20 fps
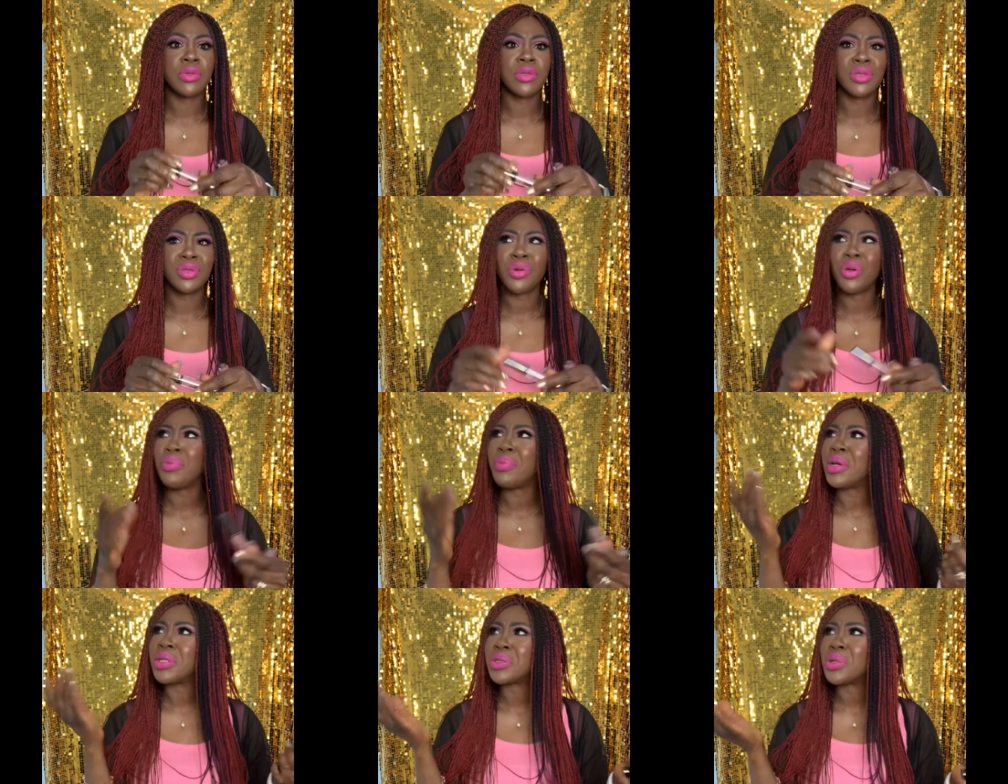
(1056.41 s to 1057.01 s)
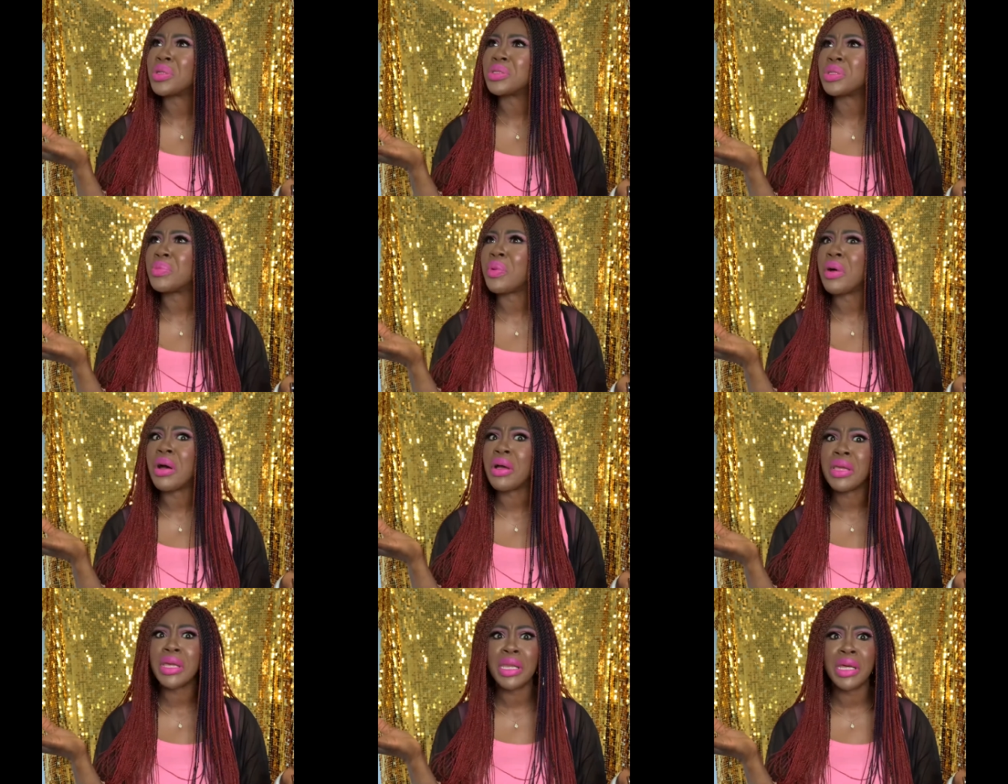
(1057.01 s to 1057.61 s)
Sorry, my dogs are
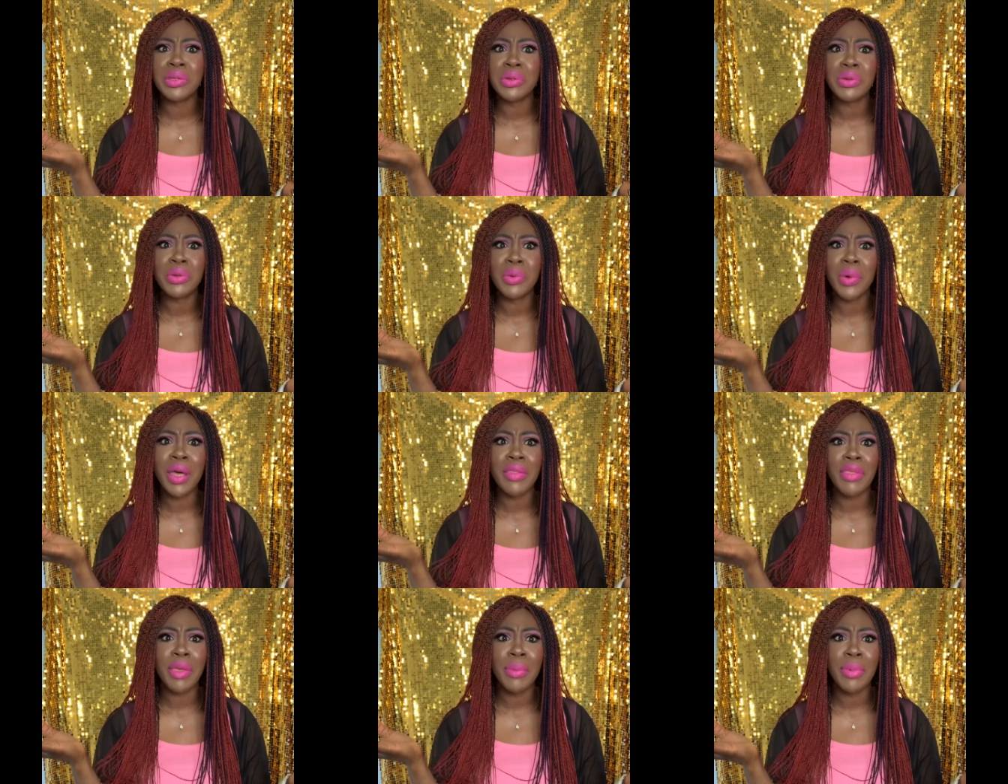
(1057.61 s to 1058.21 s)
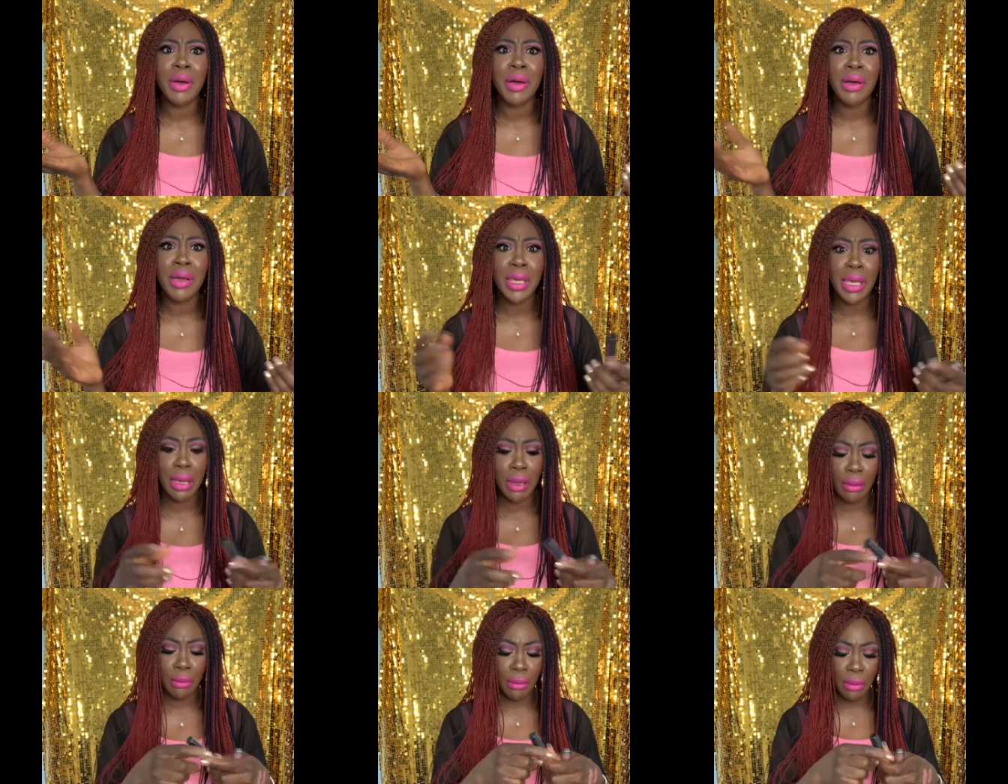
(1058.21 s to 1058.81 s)
barking. I don't know why they're
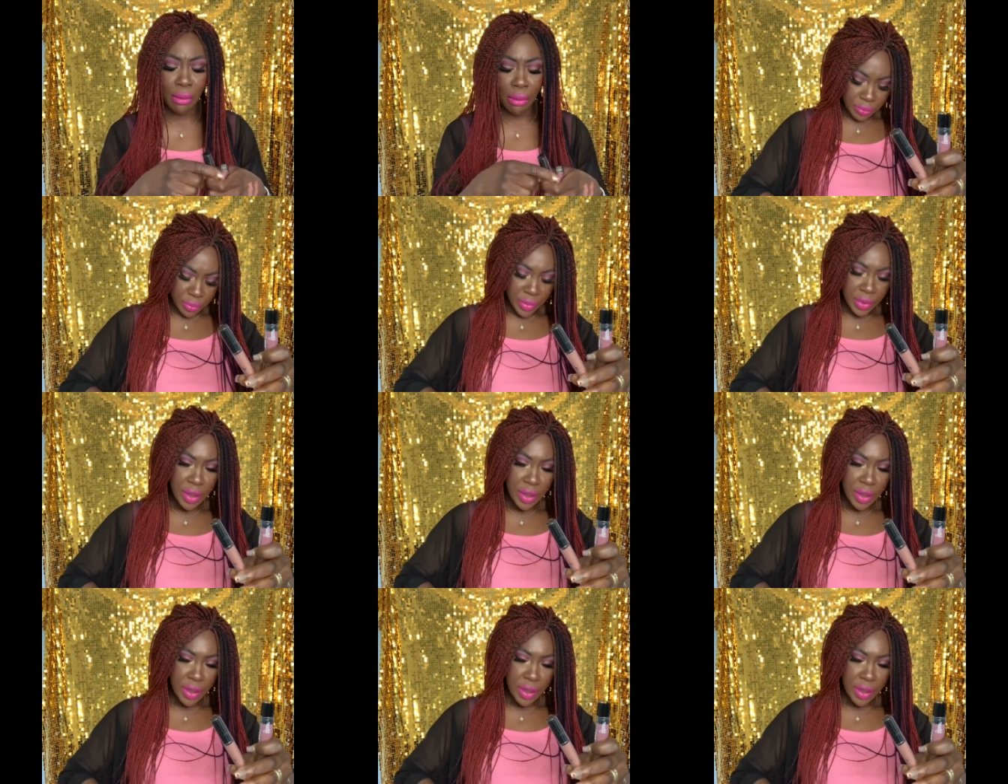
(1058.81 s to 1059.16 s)
barking. Oh.